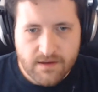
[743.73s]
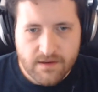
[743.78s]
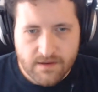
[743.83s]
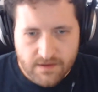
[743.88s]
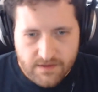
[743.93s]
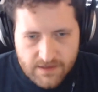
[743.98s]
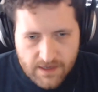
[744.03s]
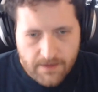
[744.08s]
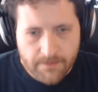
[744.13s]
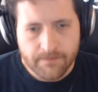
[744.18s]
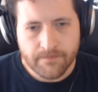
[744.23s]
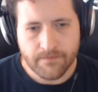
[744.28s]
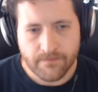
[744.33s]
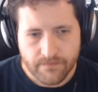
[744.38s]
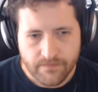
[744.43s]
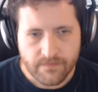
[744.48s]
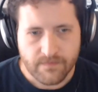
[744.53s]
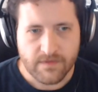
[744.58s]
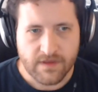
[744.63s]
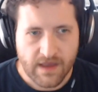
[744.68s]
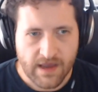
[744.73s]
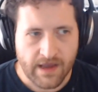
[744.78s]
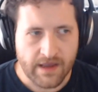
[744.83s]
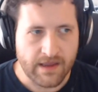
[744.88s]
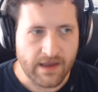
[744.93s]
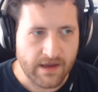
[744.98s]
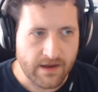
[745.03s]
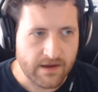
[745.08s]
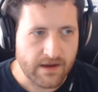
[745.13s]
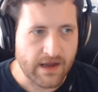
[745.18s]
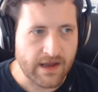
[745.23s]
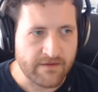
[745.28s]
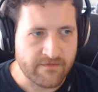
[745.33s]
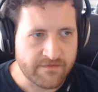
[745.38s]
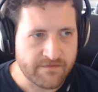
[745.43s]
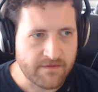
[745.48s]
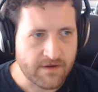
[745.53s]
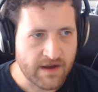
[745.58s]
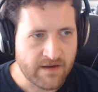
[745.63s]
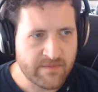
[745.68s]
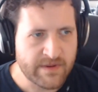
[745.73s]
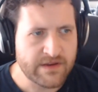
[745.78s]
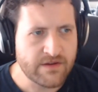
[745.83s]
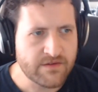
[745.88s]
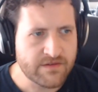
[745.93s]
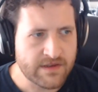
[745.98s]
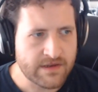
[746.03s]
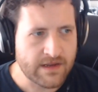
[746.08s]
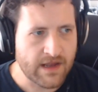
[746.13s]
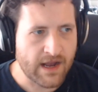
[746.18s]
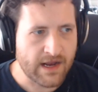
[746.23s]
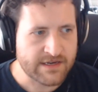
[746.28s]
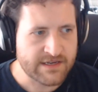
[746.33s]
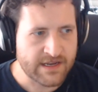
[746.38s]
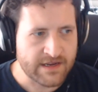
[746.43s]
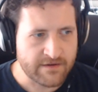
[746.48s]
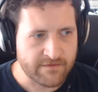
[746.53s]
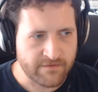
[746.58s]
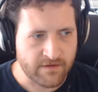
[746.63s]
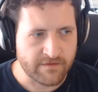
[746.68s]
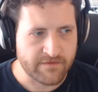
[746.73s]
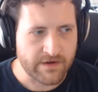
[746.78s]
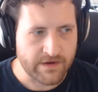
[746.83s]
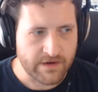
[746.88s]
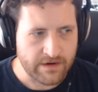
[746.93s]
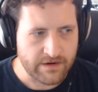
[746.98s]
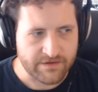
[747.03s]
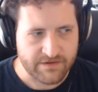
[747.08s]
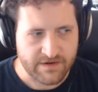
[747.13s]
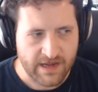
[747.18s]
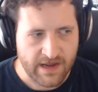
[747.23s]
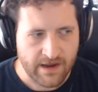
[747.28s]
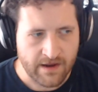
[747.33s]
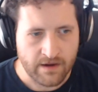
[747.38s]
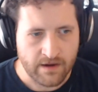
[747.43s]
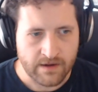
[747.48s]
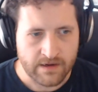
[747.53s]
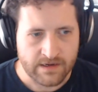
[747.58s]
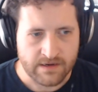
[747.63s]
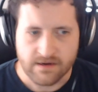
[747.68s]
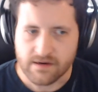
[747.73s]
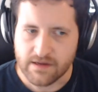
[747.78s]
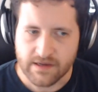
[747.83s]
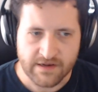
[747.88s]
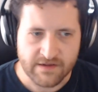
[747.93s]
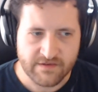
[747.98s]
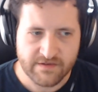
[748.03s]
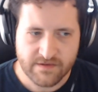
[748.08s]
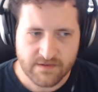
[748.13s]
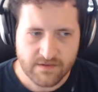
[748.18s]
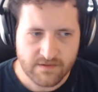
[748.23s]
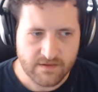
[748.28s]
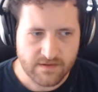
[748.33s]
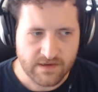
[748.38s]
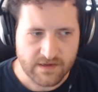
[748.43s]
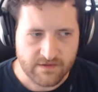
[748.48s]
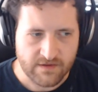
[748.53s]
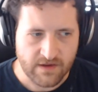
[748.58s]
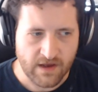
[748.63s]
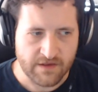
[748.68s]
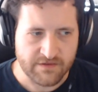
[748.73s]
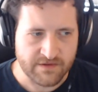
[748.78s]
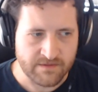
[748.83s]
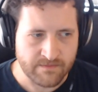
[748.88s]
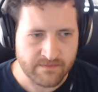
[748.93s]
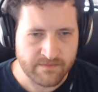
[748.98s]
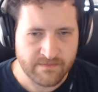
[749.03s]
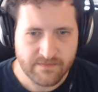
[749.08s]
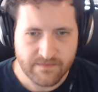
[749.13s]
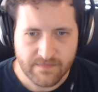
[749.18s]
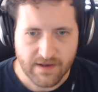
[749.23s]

Yep. Yeah. I've been using Octane for a few years now, and it's awesome.